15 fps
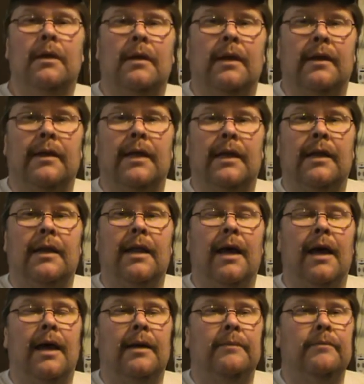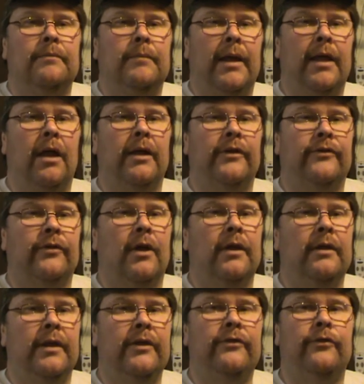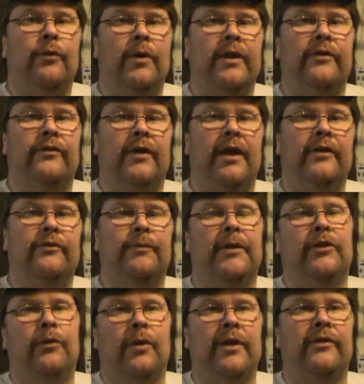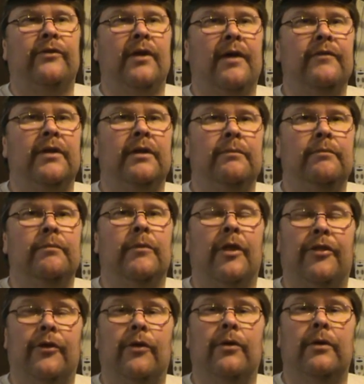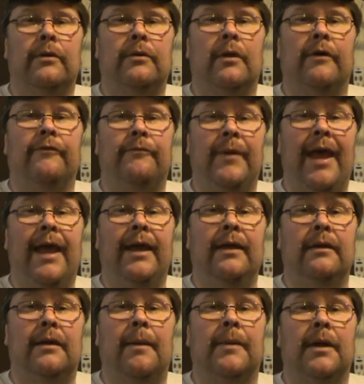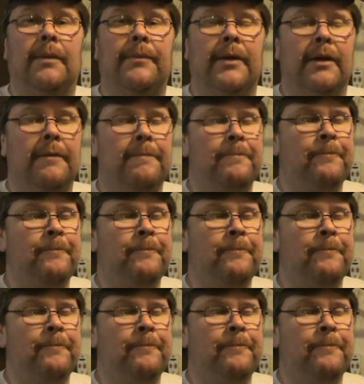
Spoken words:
And then my youngest son, he's 26, be 27 the 3rd of May coming up here.